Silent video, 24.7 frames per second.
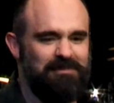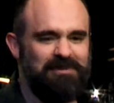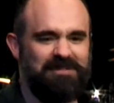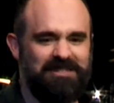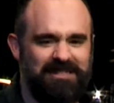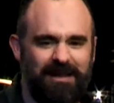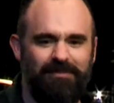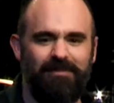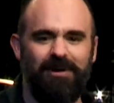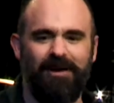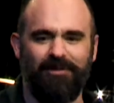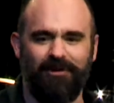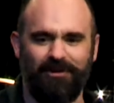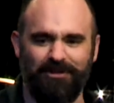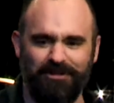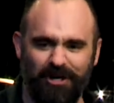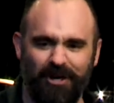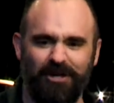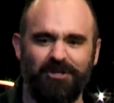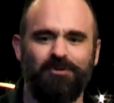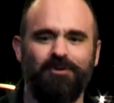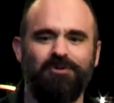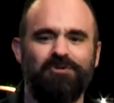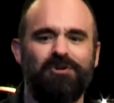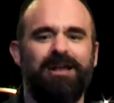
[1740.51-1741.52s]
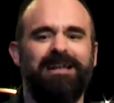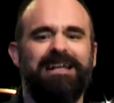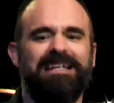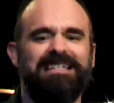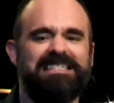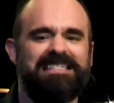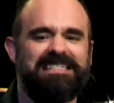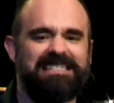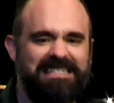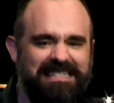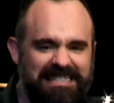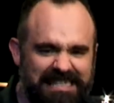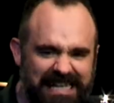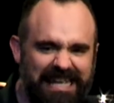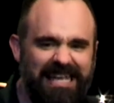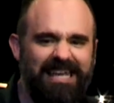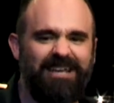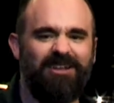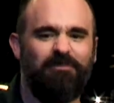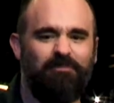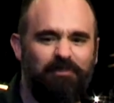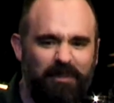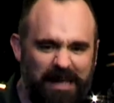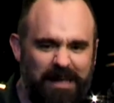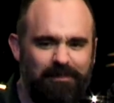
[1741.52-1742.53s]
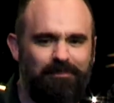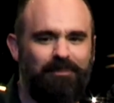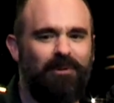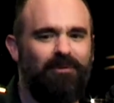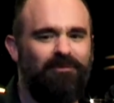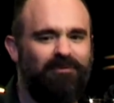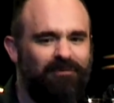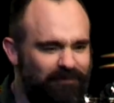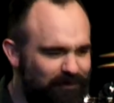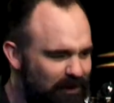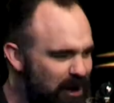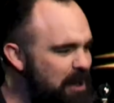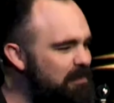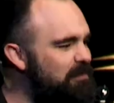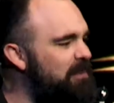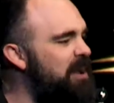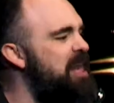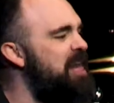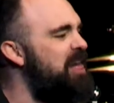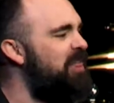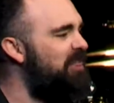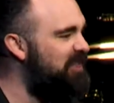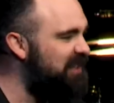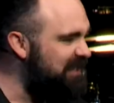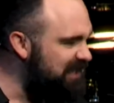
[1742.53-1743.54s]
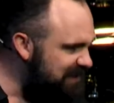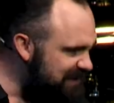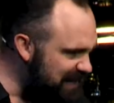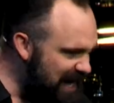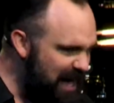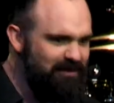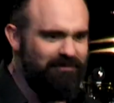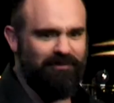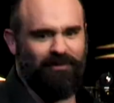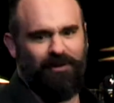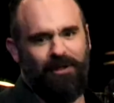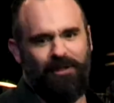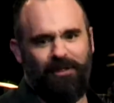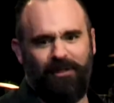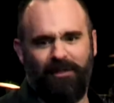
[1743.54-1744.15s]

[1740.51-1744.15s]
some other church. We're trying to steal people from the devil.